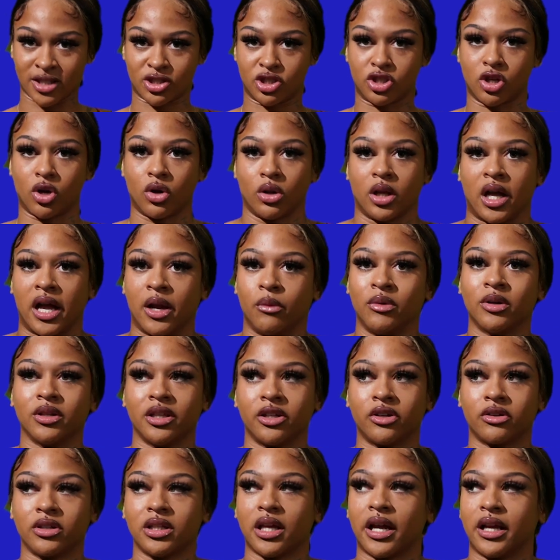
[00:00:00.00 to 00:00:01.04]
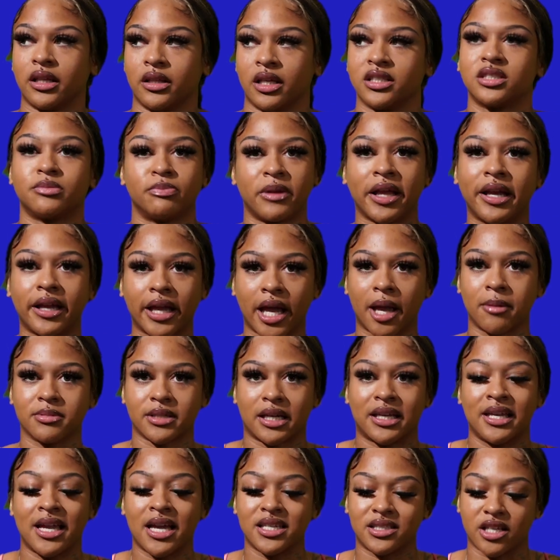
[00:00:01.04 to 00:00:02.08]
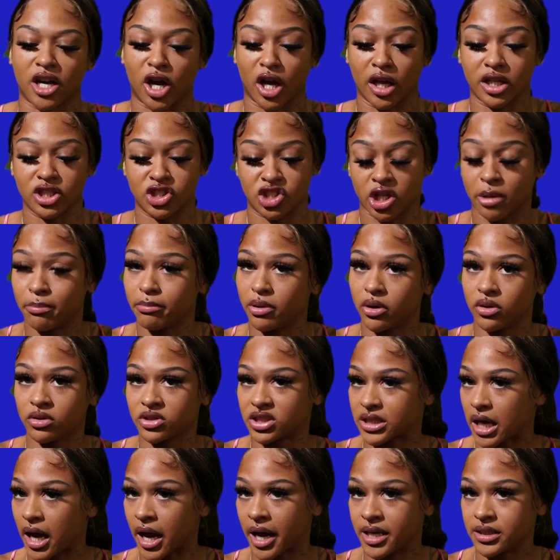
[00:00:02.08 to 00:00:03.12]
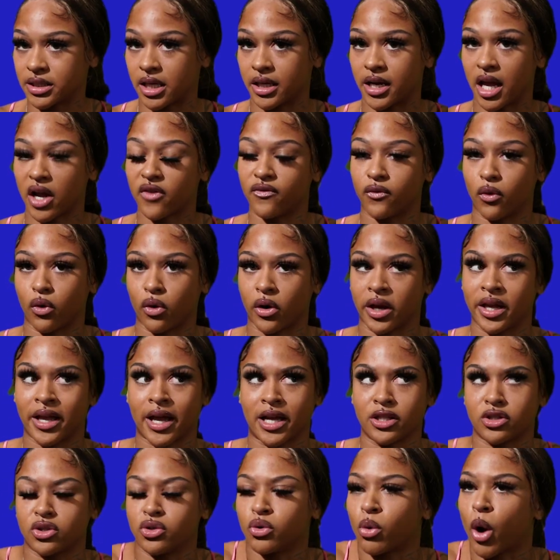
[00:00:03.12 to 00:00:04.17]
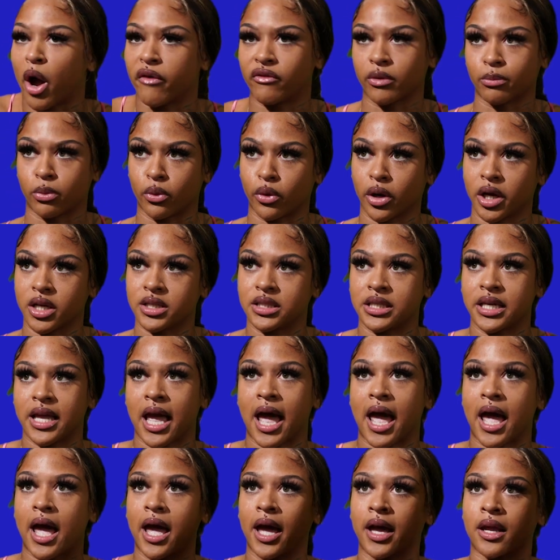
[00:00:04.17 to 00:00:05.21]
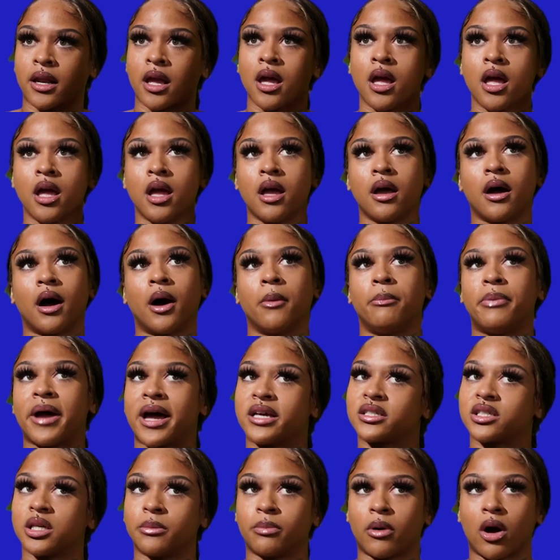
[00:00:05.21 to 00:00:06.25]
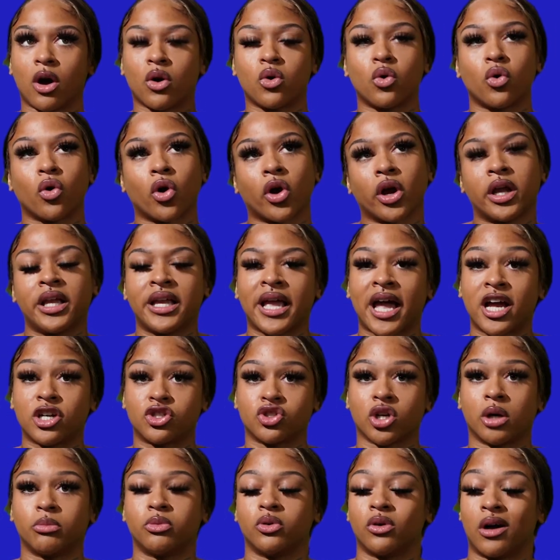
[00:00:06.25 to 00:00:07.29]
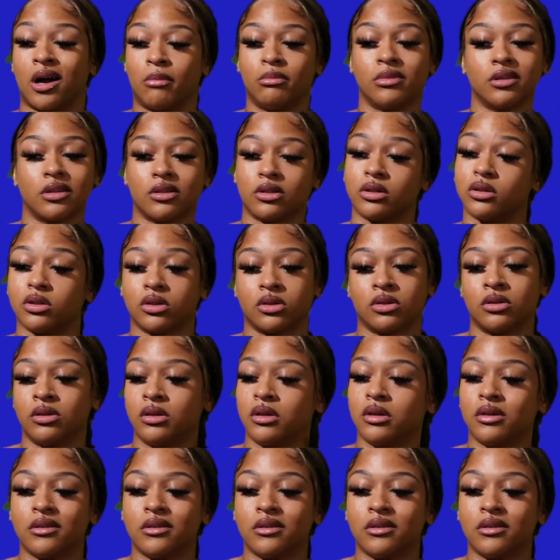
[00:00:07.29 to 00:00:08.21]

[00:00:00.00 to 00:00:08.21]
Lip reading: So like, we were literally like, let's play games. Like, he has a jumbo size Connect 4. He had 2 hoverboards. He had a basketball court. He had Trouble. I'm a little